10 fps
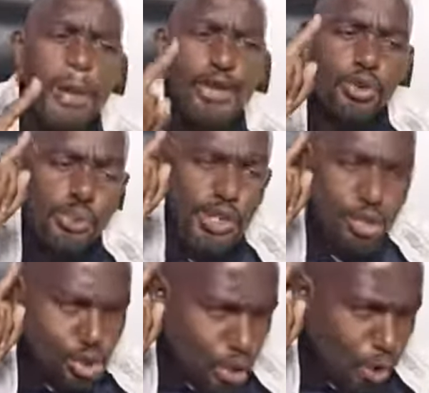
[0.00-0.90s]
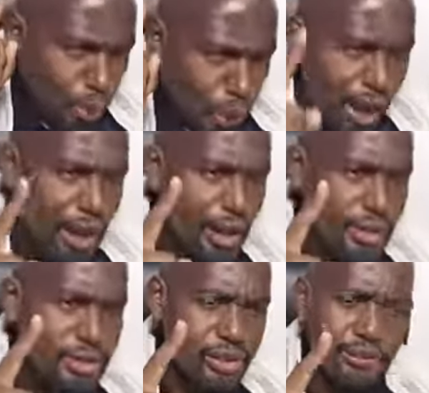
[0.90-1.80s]
May you bestow
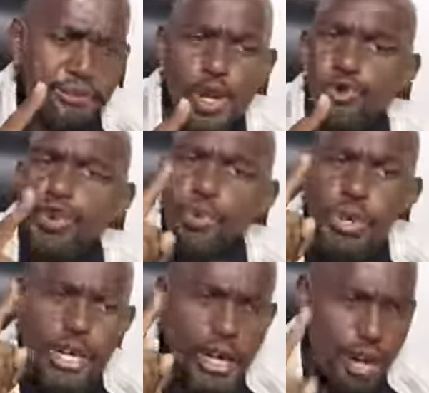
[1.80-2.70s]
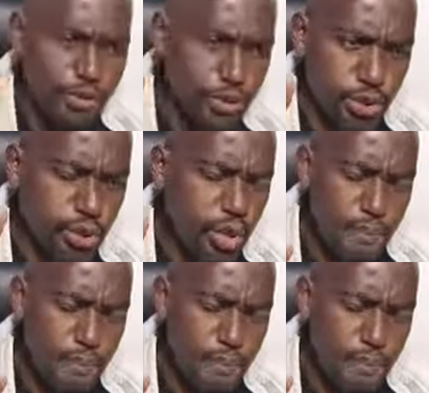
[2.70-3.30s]
wealth. For we love you.